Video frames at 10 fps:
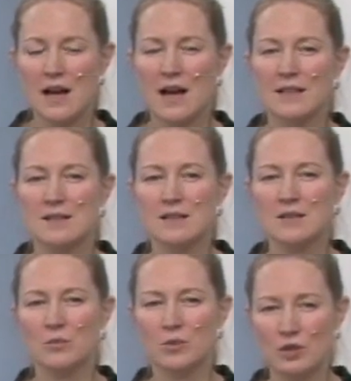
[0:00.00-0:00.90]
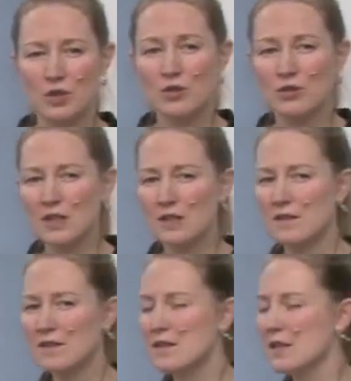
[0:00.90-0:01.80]
and more
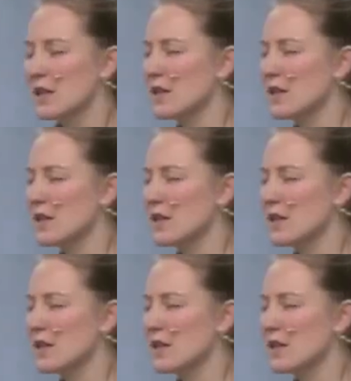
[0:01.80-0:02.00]
nutrients,